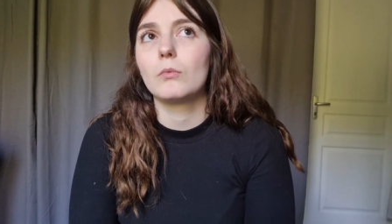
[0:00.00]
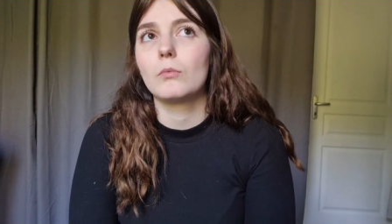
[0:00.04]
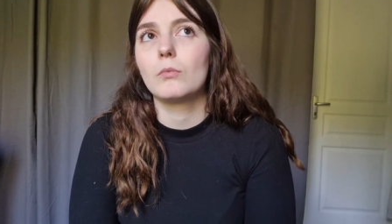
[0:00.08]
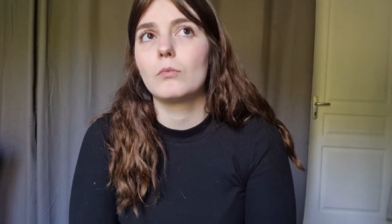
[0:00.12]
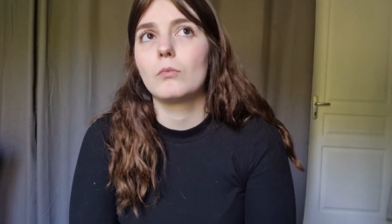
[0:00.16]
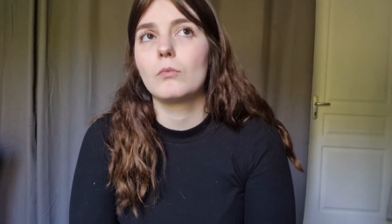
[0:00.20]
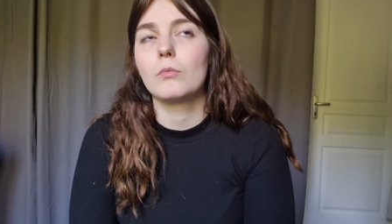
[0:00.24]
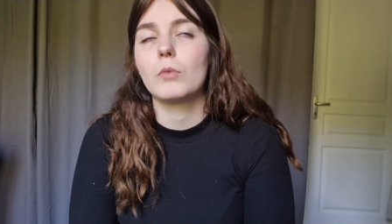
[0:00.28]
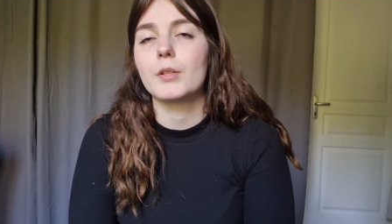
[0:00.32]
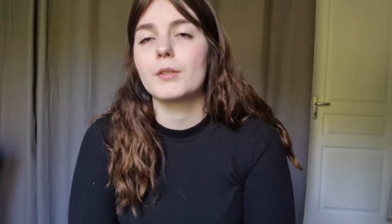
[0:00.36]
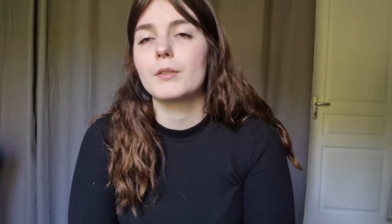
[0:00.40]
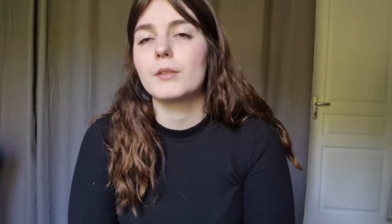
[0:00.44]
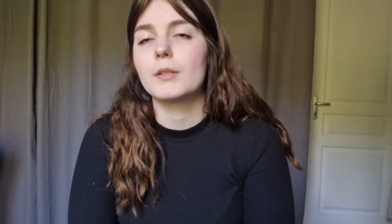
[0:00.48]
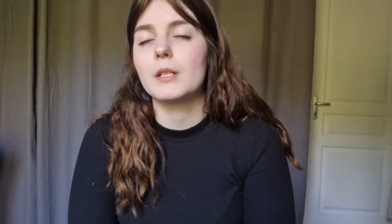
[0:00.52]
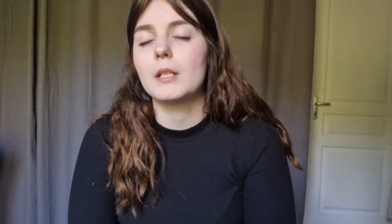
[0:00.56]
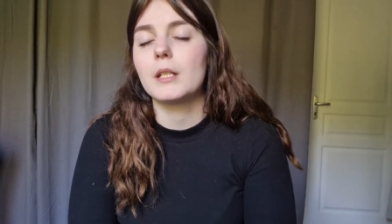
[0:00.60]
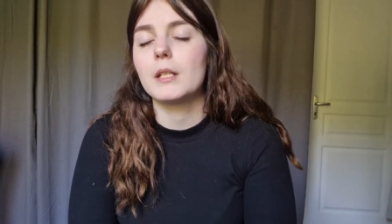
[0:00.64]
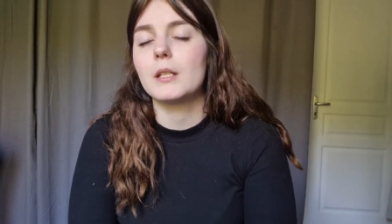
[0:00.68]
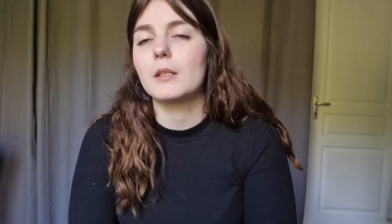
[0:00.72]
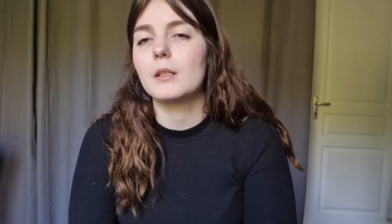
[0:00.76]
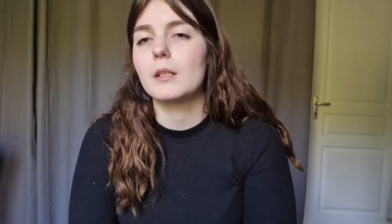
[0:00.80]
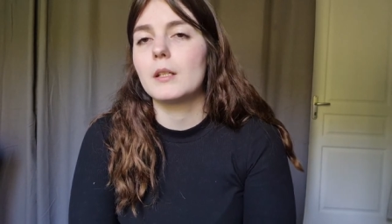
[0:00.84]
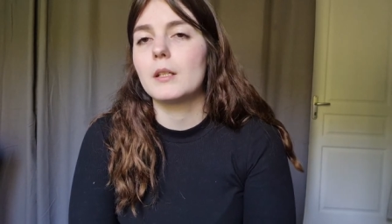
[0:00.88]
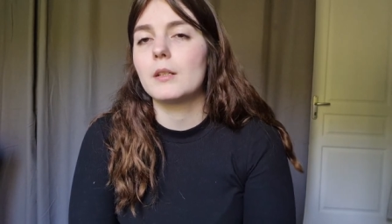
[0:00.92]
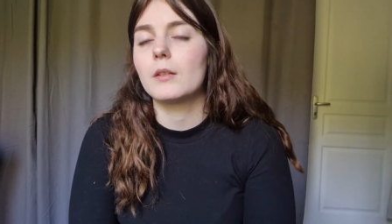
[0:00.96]
one
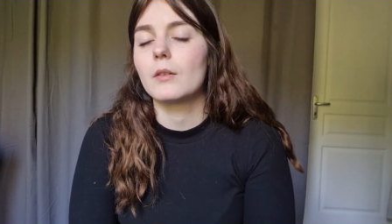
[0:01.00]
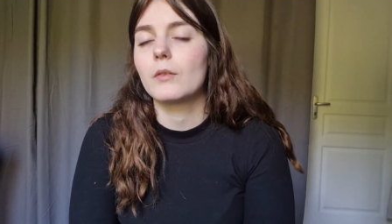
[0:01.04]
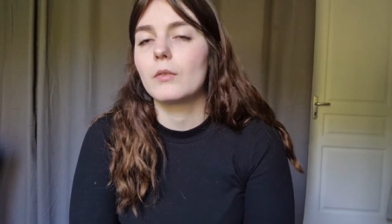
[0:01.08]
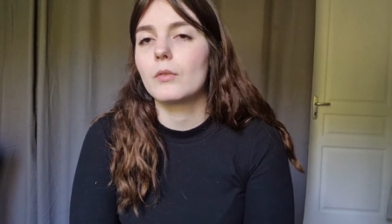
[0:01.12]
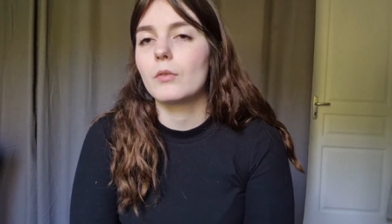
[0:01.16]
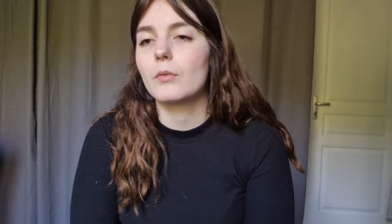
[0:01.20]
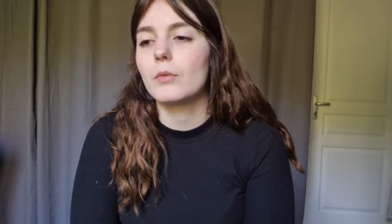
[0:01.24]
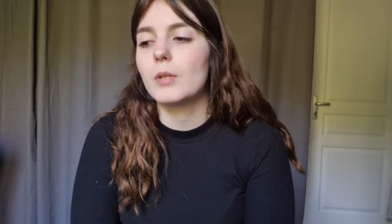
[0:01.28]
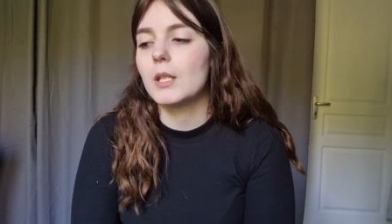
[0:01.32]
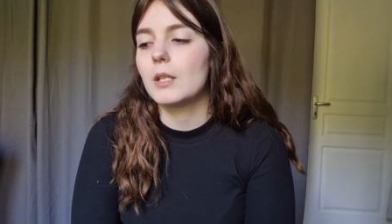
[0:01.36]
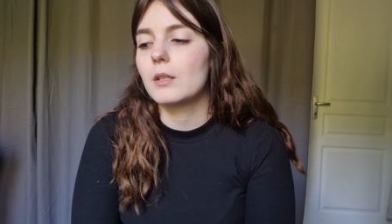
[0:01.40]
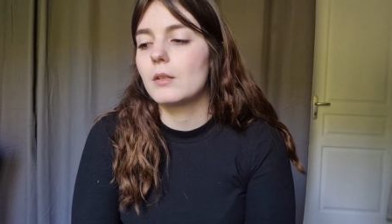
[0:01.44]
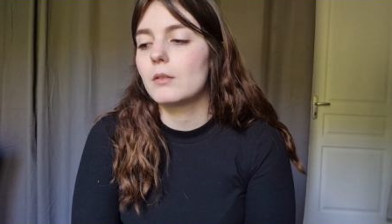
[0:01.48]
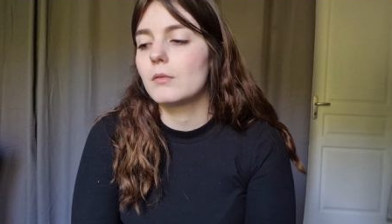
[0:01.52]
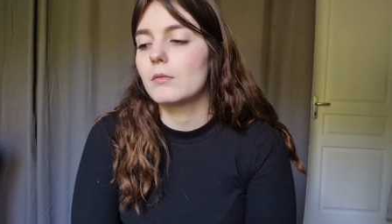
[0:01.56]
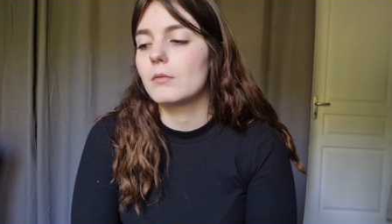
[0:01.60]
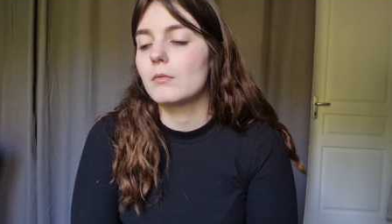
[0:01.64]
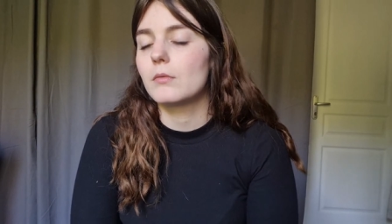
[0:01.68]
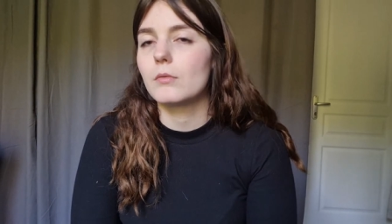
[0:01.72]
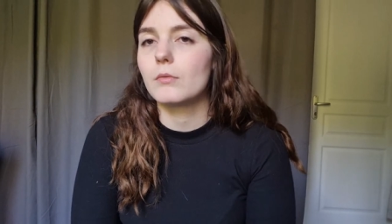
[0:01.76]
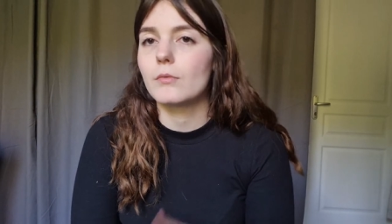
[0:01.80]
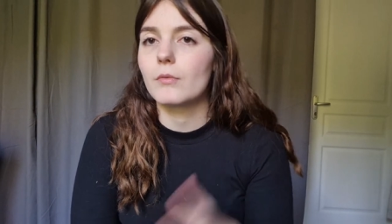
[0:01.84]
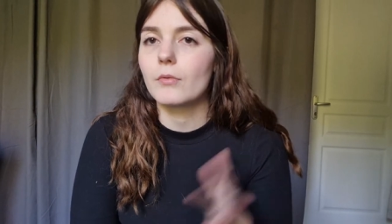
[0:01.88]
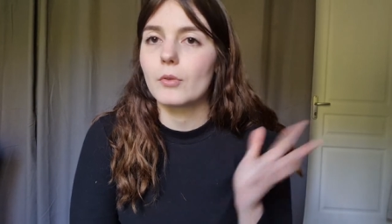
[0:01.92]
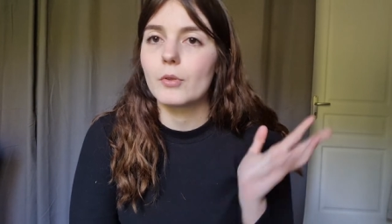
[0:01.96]
in 3
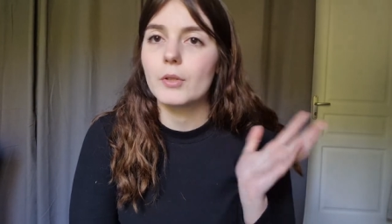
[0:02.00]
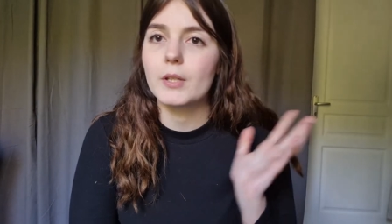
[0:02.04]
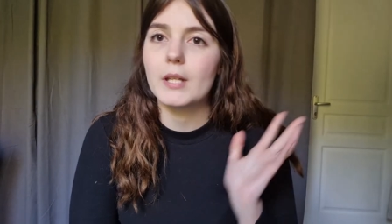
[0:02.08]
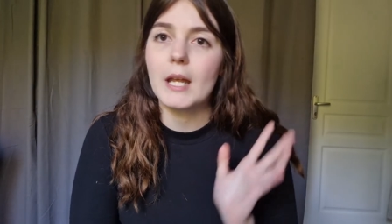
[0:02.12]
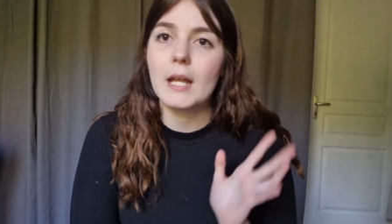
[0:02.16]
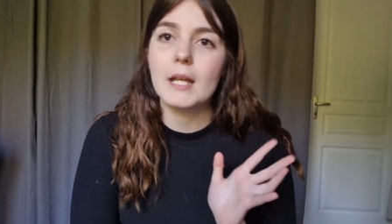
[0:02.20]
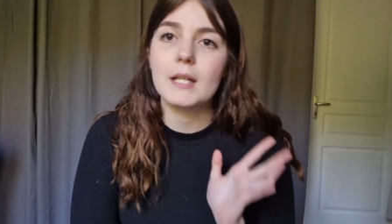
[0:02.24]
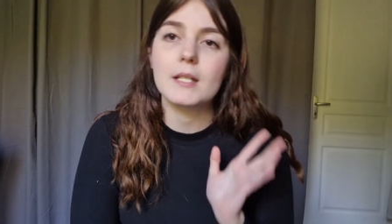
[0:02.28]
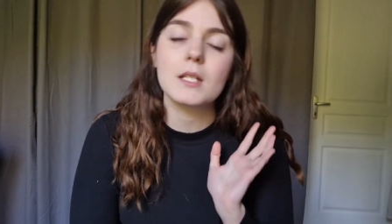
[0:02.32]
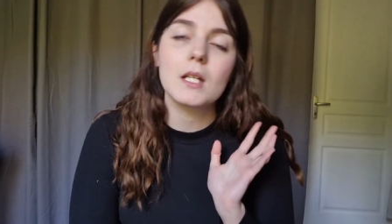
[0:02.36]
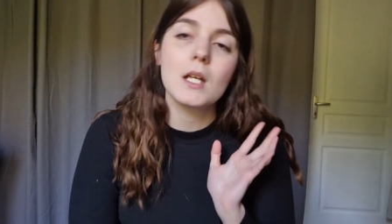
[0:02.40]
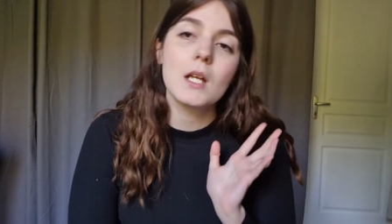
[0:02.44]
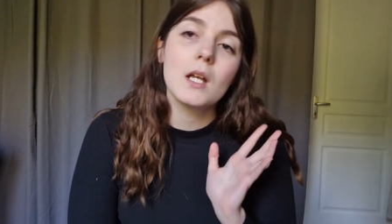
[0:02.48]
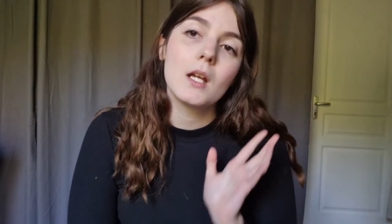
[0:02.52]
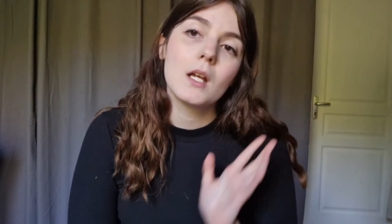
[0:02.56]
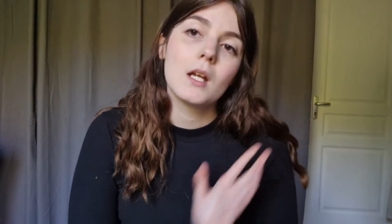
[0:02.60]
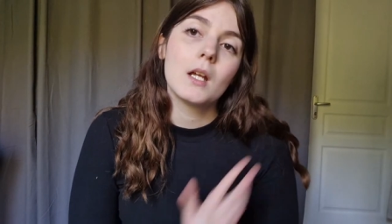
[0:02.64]
to 4 days,